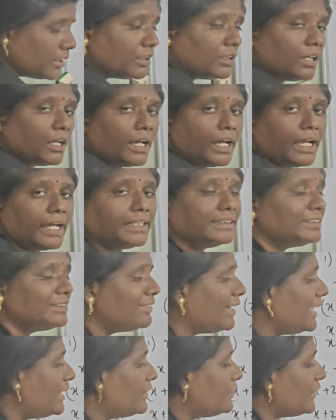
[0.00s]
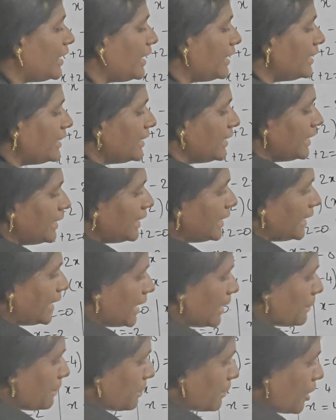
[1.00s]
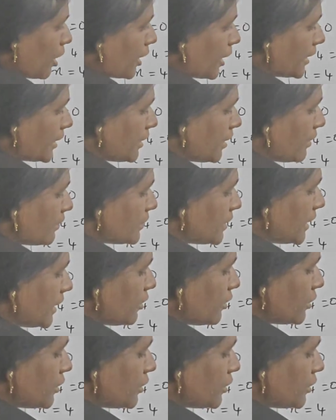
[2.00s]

Hence verified. Here, product of zeros you